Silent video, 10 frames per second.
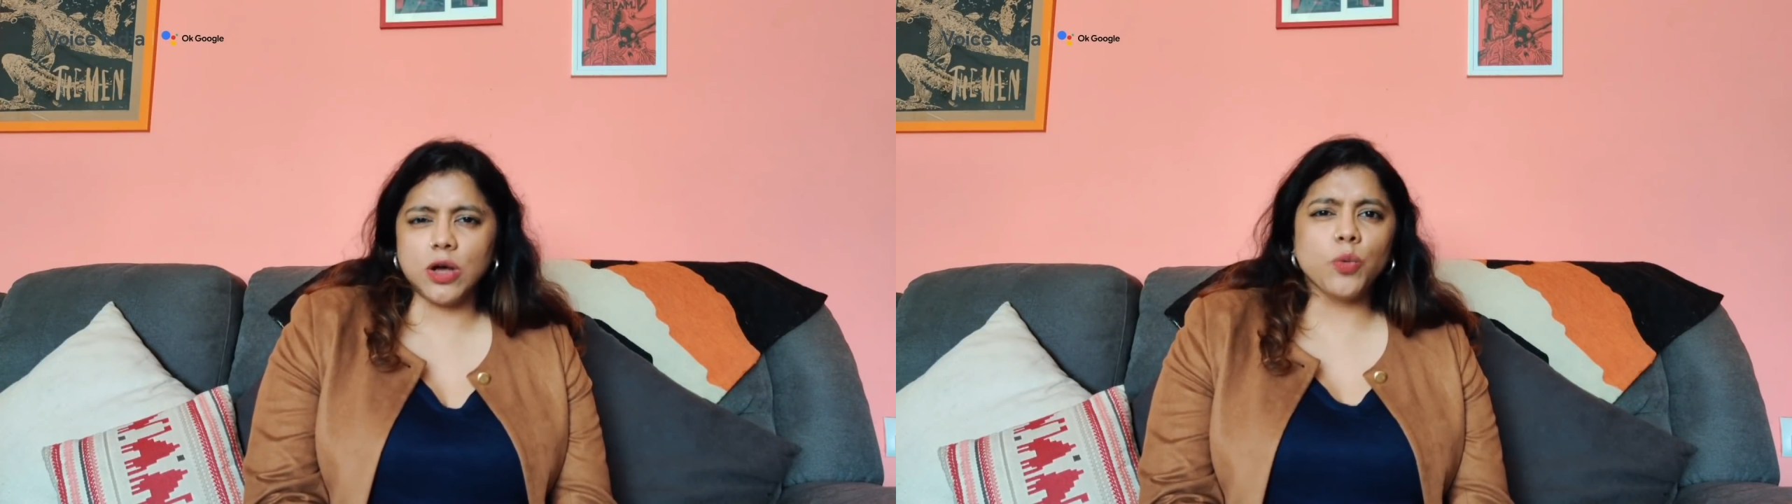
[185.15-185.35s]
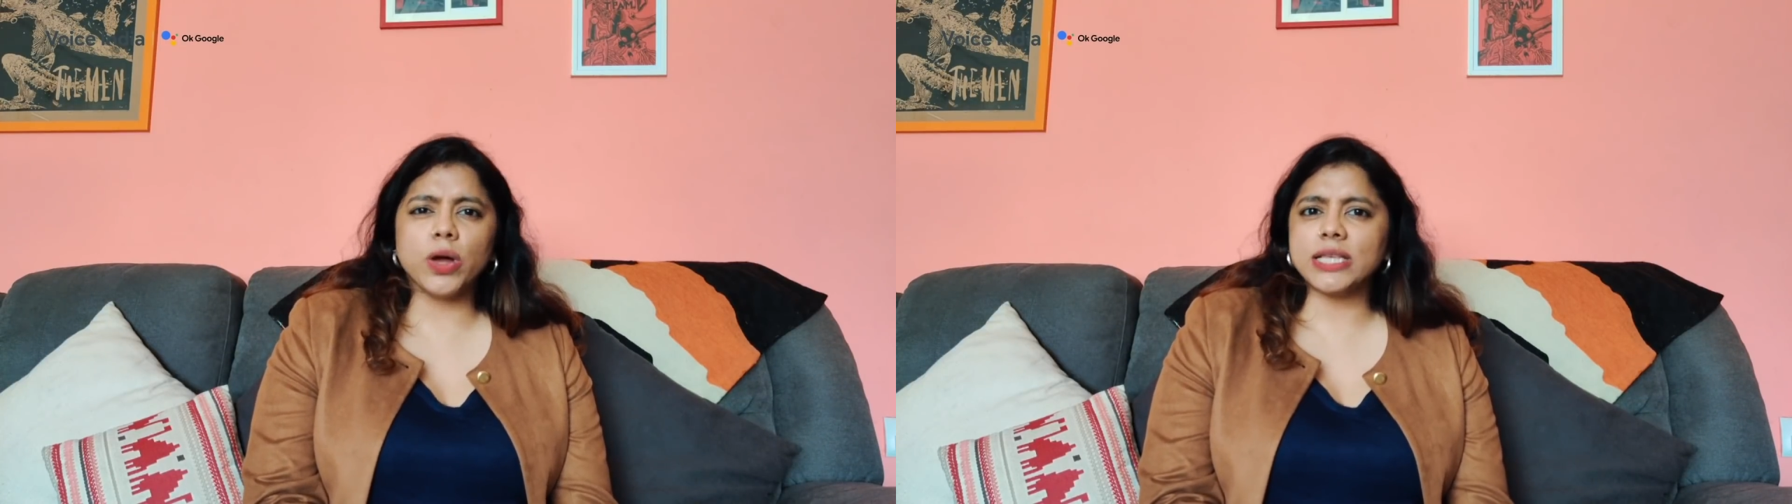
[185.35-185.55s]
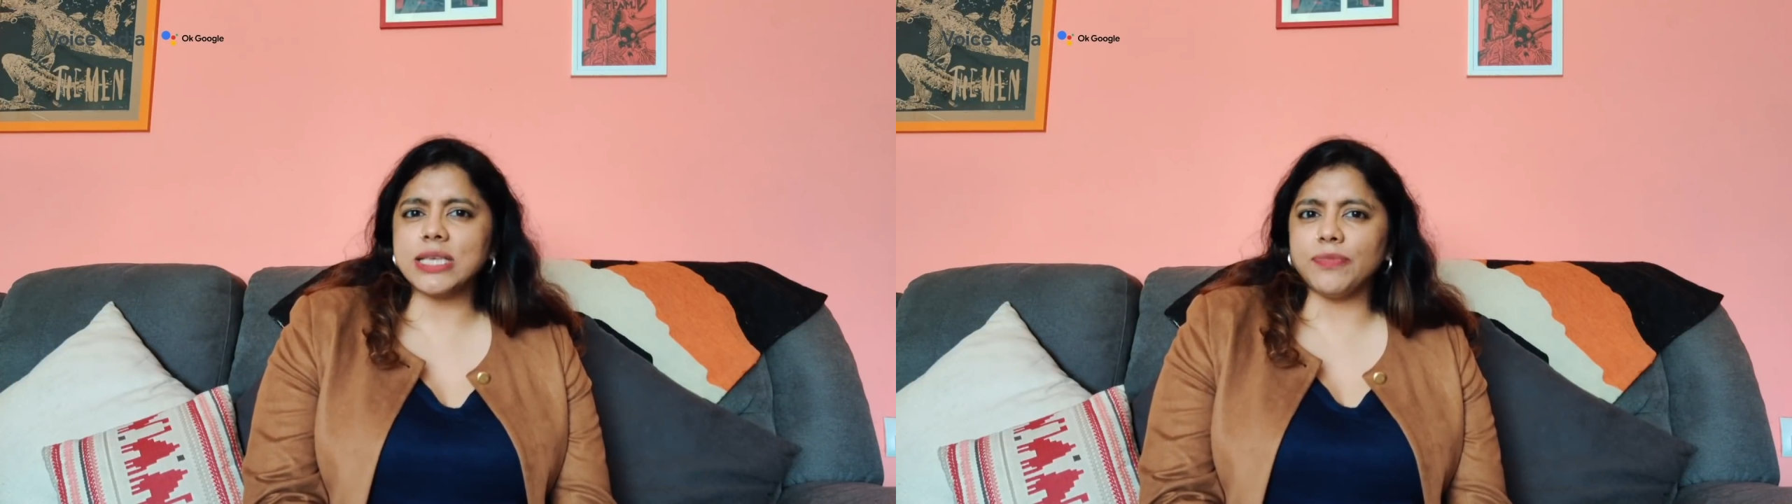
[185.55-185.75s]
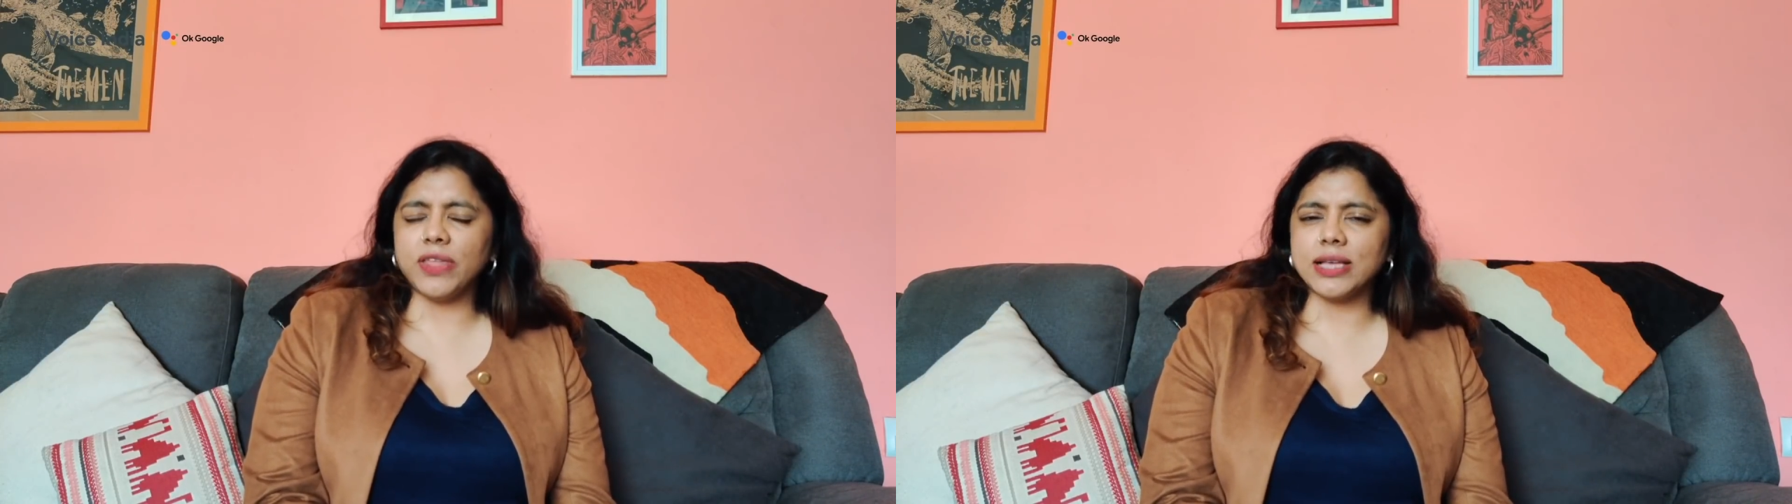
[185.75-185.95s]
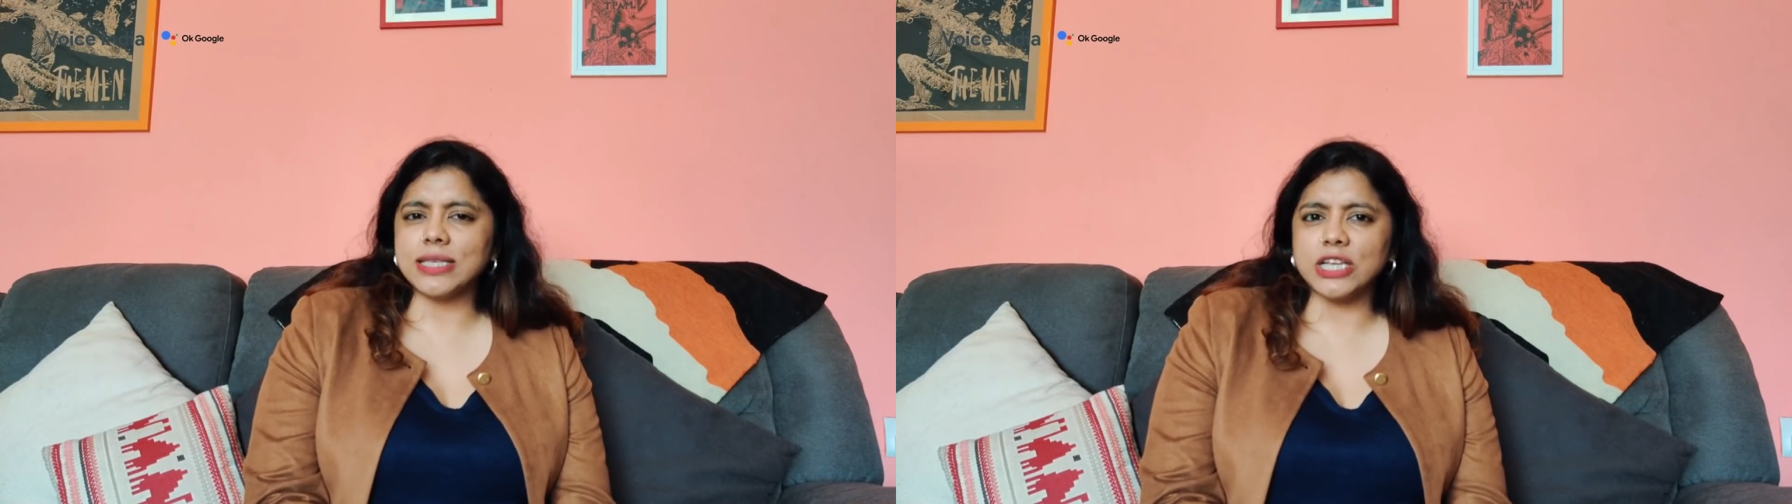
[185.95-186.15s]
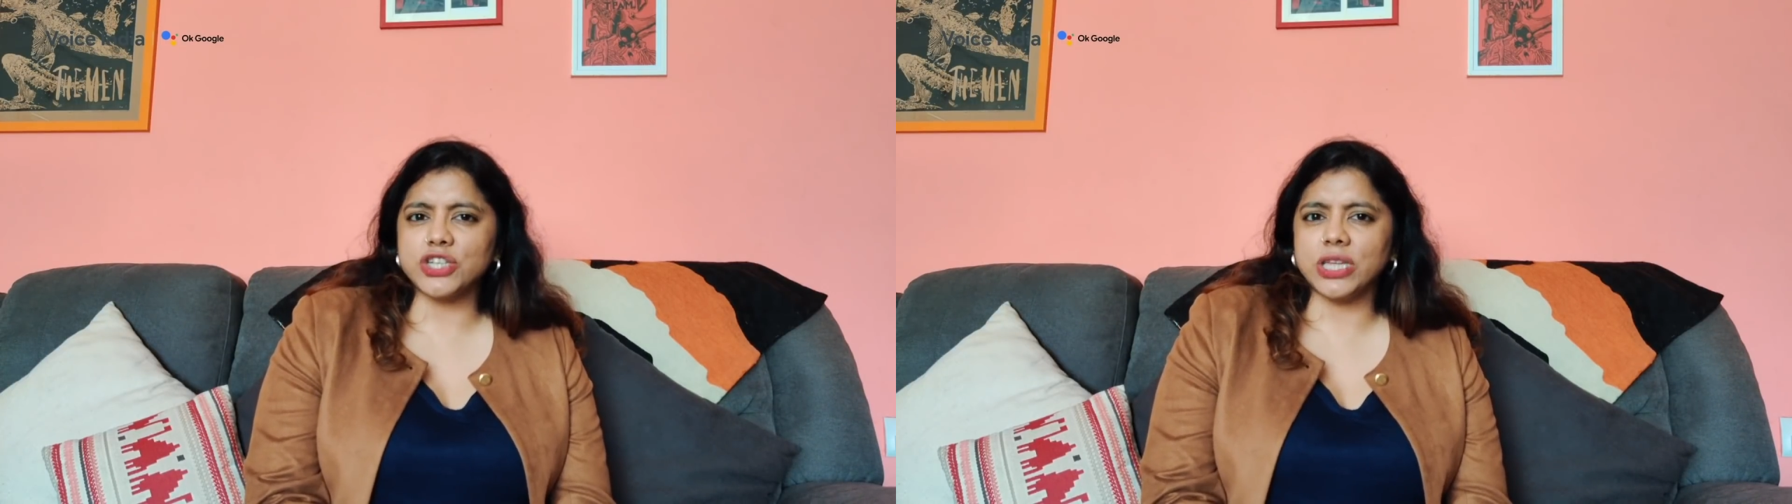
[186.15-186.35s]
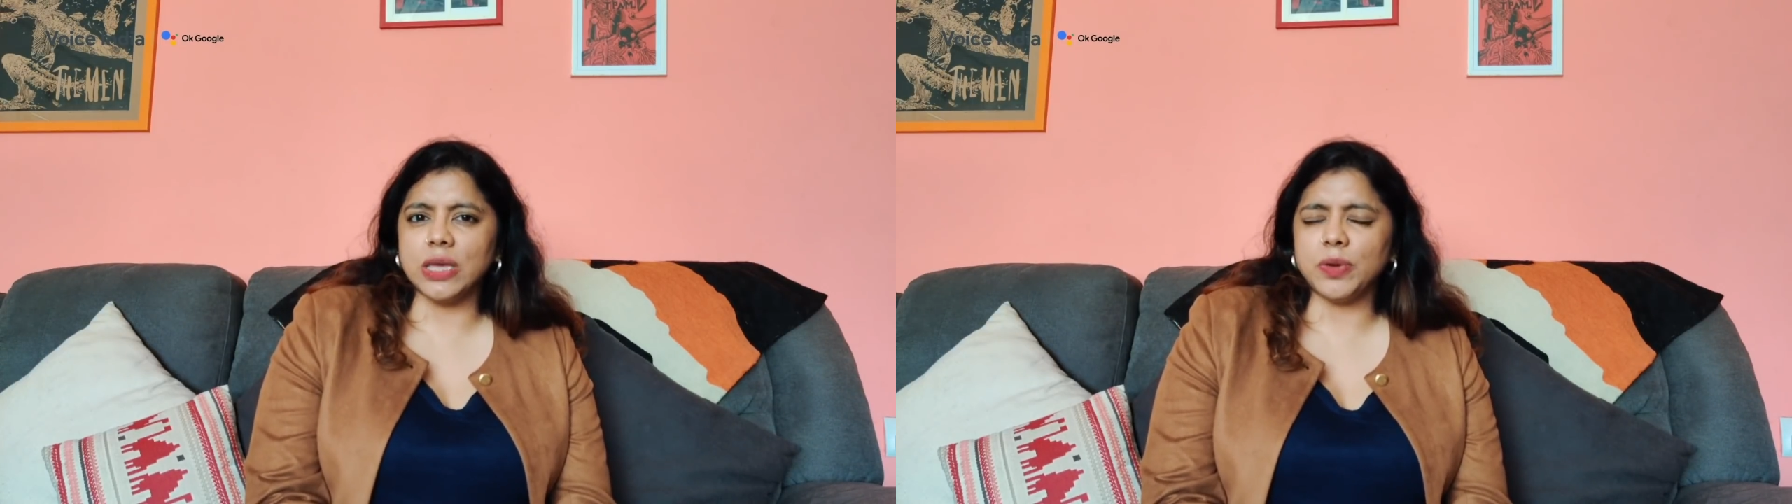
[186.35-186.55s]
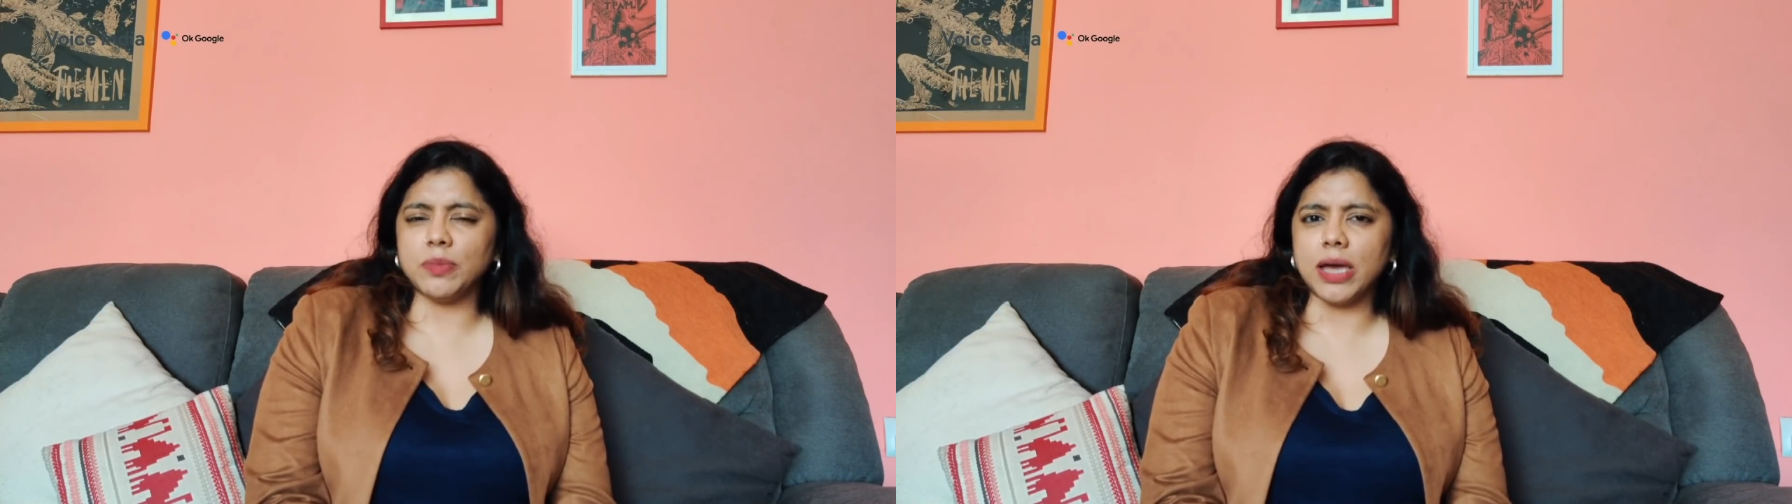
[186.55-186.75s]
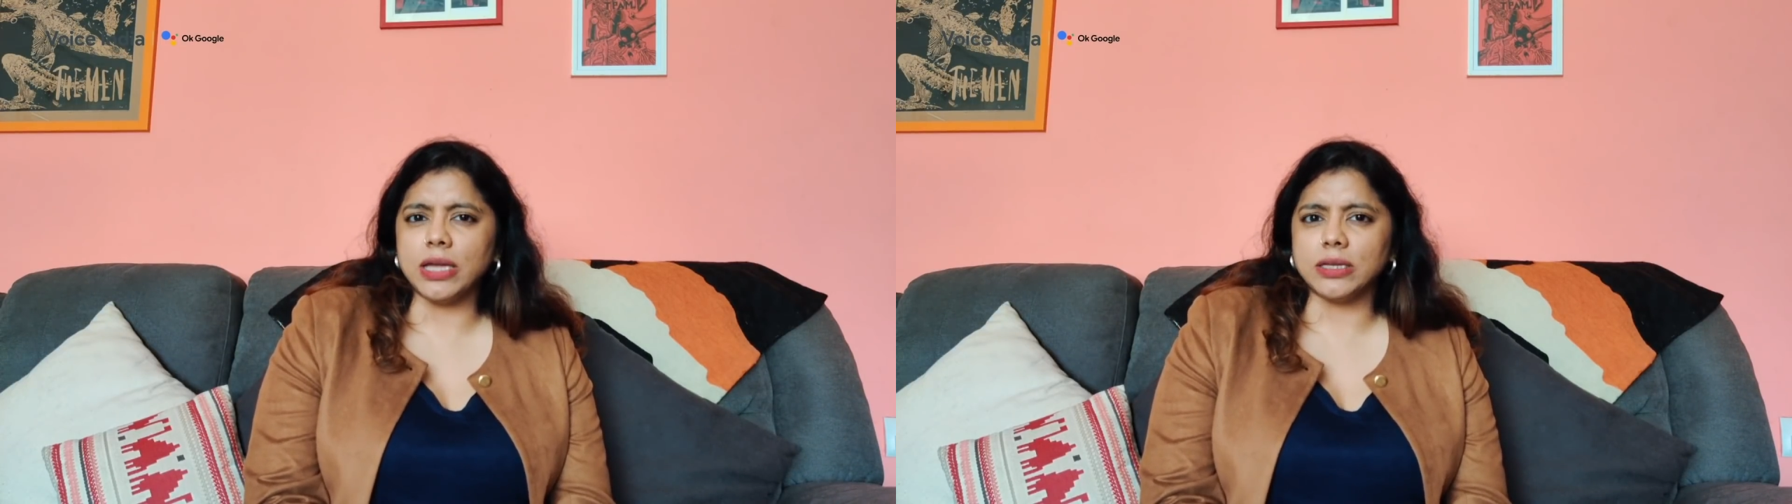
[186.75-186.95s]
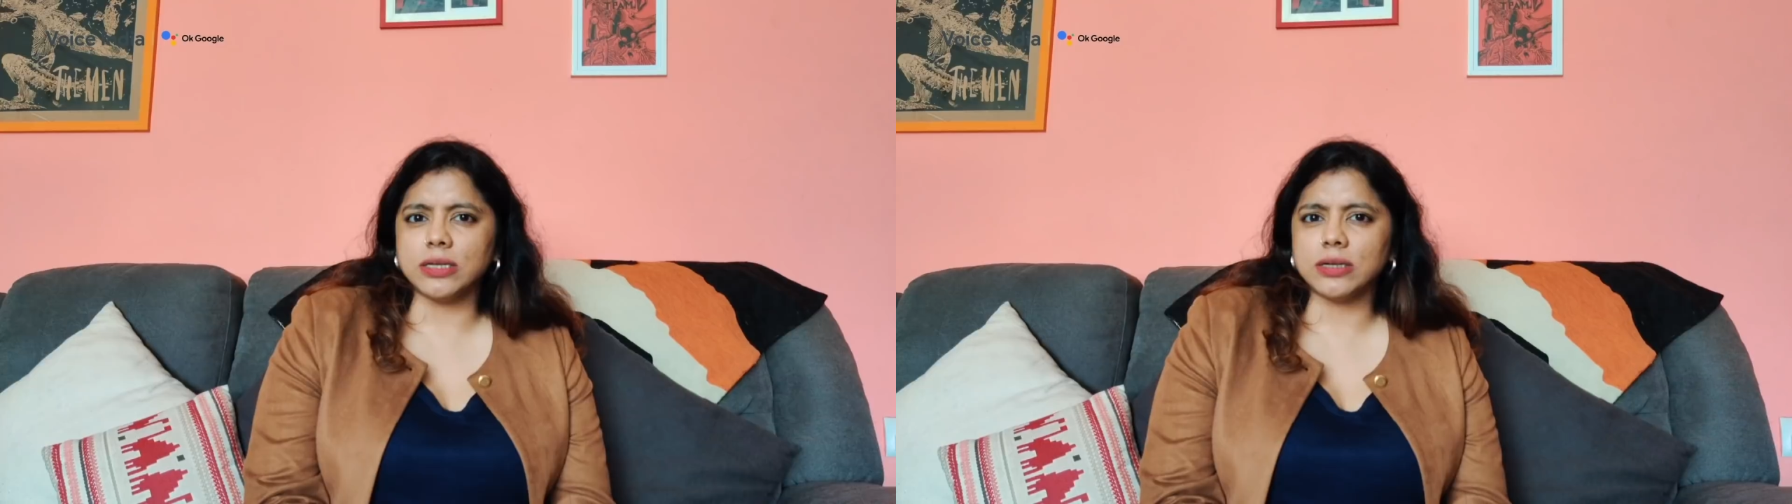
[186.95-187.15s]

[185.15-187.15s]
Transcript: What are some things I should keep in mind?